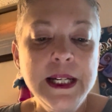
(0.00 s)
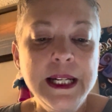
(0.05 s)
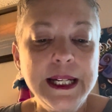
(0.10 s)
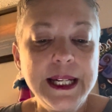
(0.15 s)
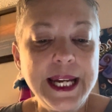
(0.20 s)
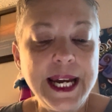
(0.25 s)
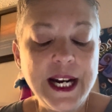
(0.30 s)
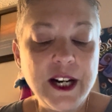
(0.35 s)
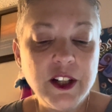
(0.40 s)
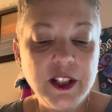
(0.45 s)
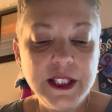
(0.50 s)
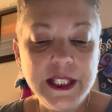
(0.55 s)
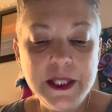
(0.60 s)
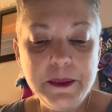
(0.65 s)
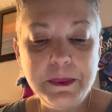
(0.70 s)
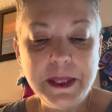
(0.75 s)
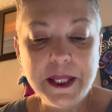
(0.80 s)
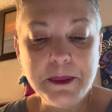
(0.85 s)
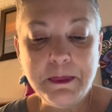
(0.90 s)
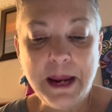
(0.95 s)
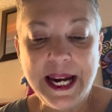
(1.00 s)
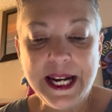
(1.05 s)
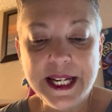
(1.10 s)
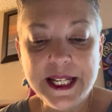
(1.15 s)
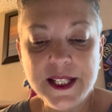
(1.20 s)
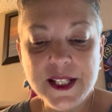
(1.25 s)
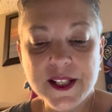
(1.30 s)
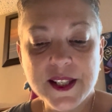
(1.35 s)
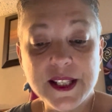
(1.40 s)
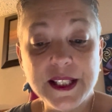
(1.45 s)
Carolyn
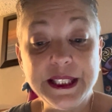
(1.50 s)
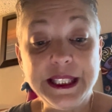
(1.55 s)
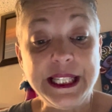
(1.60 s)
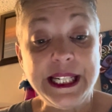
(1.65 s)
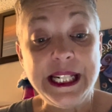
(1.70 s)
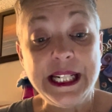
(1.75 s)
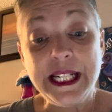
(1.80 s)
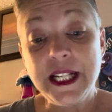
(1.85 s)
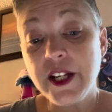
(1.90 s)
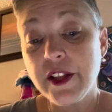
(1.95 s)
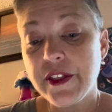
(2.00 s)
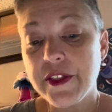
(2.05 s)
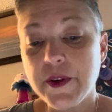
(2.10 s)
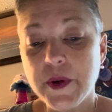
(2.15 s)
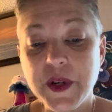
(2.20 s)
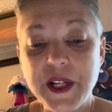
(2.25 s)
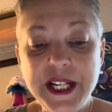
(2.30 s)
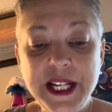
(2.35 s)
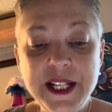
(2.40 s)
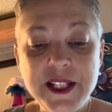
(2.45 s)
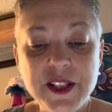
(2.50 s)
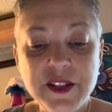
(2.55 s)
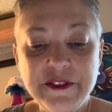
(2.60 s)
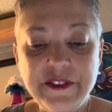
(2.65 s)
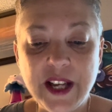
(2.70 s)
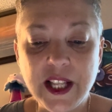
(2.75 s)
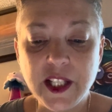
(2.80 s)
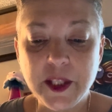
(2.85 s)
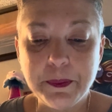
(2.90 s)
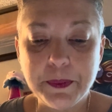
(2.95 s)
McMakin is the leading authority and
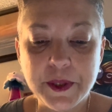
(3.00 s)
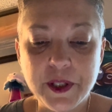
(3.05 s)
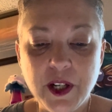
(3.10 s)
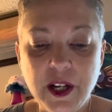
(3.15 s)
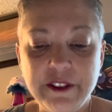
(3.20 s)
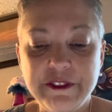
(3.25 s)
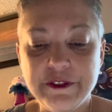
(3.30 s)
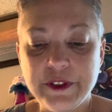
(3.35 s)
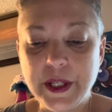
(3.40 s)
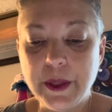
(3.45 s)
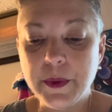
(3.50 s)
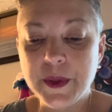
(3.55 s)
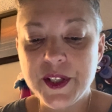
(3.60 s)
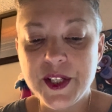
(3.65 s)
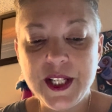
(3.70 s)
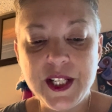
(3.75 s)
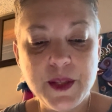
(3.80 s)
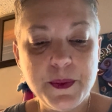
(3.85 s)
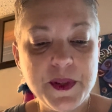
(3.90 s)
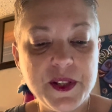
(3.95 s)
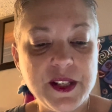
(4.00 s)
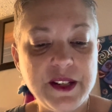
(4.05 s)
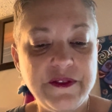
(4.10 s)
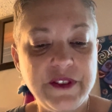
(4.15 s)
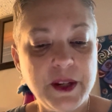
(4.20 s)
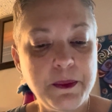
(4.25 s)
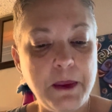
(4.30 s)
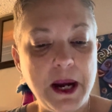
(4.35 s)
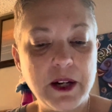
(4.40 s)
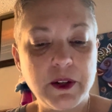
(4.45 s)
developer of
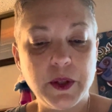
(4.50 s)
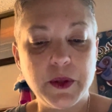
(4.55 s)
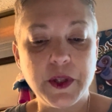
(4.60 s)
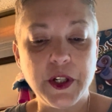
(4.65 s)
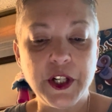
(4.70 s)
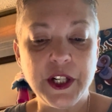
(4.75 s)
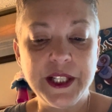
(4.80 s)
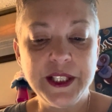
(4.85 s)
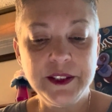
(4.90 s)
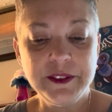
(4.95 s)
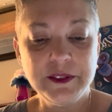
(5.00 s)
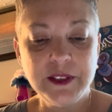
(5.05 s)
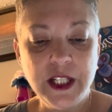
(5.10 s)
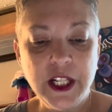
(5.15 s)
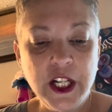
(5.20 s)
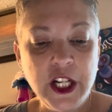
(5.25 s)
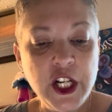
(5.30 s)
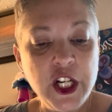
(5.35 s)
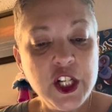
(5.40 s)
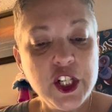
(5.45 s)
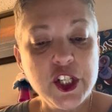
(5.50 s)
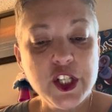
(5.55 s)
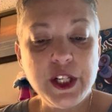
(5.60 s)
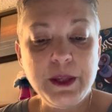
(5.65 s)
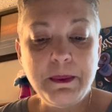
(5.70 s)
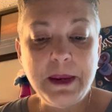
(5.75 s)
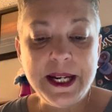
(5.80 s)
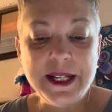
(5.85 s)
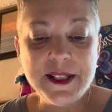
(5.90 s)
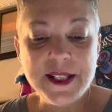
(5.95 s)
frequency-specific microcurrent. She
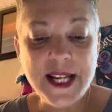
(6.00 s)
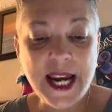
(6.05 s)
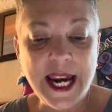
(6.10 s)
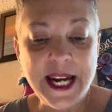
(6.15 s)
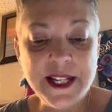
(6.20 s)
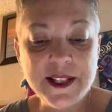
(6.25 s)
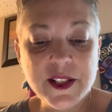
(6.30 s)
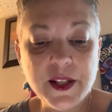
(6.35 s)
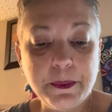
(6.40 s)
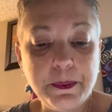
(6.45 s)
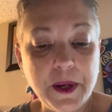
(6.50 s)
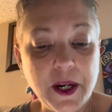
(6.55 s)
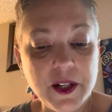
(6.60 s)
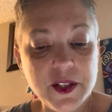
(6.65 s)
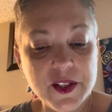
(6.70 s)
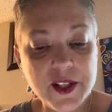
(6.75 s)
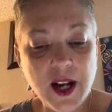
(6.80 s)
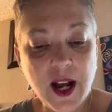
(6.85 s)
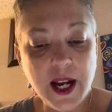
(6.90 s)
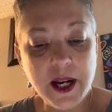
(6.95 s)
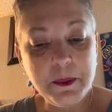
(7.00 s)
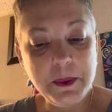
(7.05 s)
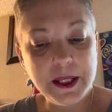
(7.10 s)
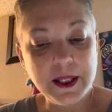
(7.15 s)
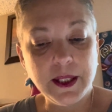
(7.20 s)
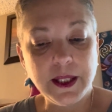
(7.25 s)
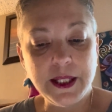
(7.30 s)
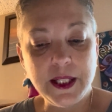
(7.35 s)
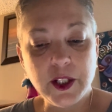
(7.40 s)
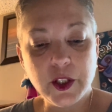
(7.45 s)
maintains a part-time
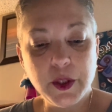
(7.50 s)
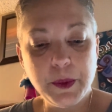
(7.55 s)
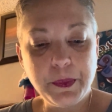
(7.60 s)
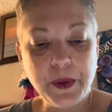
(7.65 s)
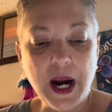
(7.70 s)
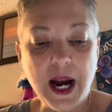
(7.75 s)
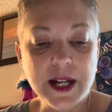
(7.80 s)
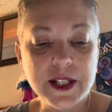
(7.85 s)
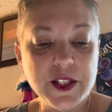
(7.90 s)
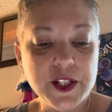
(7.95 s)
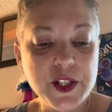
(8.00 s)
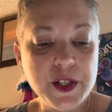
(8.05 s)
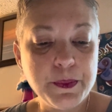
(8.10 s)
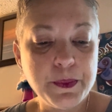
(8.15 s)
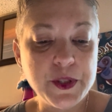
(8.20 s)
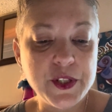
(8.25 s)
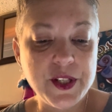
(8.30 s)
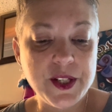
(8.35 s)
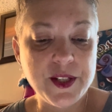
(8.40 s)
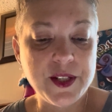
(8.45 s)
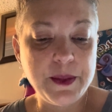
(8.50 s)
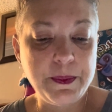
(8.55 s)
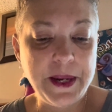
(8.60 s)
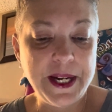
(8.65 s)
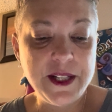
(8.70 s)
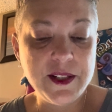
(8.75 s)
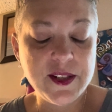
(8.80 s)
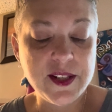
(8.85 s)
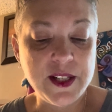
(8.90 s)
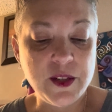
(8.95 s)
clinical practice,
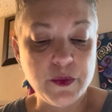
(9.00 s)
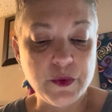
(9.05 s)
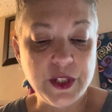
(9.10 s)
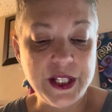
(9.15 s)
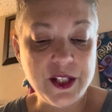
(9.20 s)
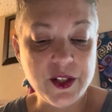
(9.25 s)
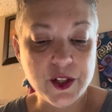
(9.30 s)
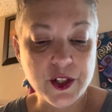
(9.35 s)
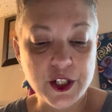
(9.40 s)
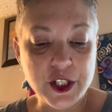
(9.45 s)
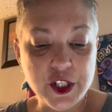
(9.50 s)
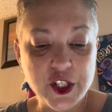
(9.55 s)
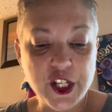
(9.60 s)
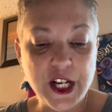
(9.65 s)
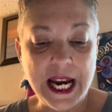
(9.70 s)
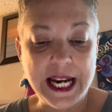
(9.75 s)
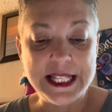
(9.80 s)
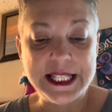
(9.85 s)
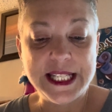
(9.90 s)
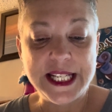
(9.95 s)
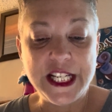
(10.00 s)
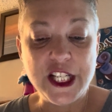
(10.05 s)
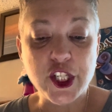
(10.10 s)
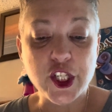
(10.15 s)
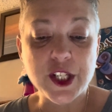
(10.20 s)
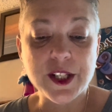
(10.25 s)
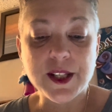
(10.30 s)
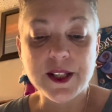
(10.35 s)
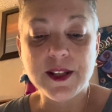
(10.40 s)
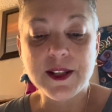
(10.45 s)
participates in research, and
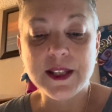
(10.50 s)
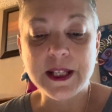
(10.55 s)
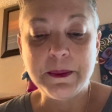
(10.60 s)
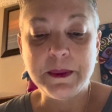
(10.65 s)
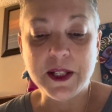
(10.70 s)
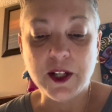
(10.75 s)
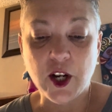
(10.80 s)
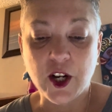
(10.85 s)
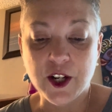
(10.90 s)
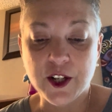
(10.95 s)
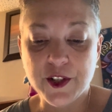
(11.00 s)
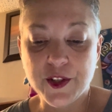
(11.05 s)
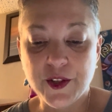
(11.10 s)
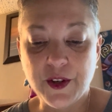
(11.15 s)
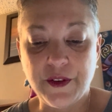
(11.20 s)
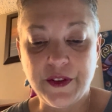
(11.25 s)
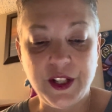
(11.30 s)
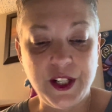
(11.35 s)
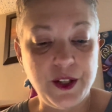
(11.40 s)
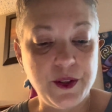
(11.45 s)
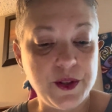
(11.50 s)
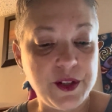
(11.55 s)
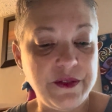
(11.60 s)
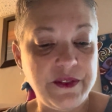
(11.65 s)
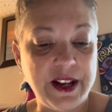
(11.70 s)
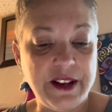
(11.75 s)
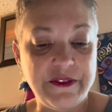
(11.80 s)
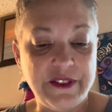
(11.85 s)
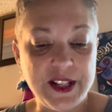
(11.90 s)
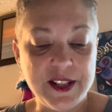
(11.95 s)
teaches seminars on the use of
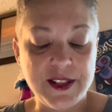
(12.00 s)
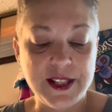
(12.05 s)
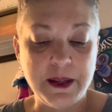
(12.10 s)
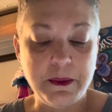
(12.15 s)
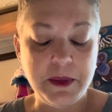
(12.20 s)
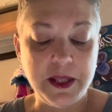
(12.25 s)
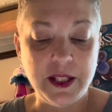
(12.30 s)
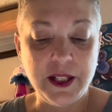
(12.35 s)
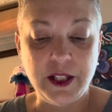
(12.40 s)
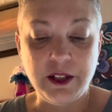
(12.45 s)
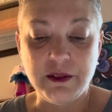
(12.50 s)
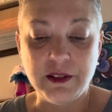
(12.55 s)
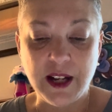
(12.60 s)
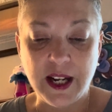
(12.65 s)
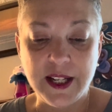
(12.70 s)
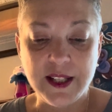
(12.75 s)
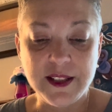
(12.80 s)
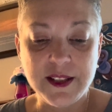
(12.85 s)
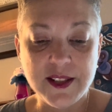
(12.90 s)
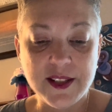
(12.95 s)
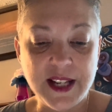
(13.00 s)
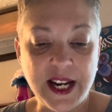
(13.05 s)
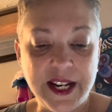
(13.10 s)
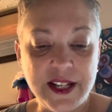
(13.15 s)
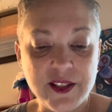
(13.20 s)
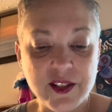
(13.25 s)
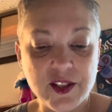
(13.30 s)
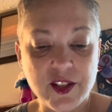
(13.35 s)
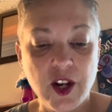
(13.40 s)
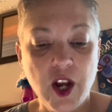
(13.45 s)
FSM in the United
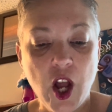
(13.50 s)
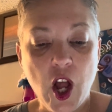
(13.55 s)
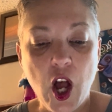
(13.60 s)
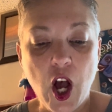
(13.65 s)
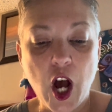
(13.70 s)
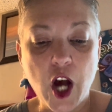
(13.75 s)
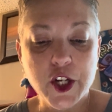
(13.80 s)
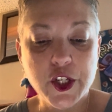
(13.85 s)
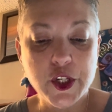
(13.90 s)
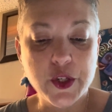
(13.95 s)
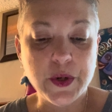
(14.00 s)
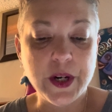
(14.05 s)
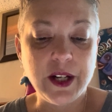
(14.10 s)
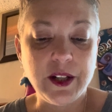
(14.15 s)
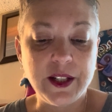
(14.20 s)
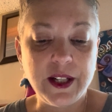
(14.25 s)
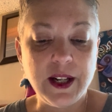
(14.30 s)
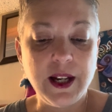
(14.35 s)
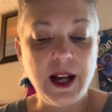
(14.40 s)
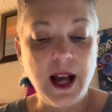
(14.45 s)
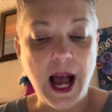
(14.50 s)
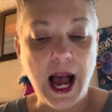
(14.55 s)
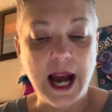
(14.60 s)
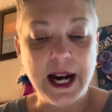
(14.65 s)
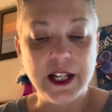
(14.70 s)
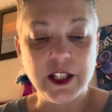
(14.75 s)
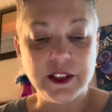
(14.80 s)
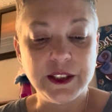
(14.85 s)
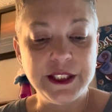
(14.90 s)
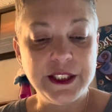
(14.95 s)
States, Australia,
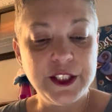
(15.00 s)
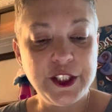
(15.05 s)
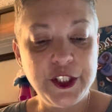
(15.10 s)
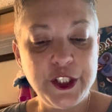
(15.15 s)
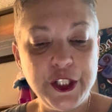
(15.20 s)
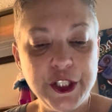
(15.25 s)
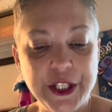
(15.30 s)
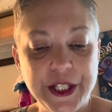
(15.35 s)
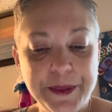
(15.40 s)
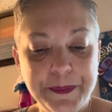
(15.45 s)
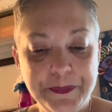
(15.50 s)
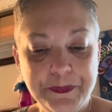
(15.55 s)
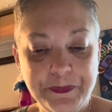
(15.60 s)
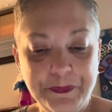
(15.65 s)
Ireland, and Europe.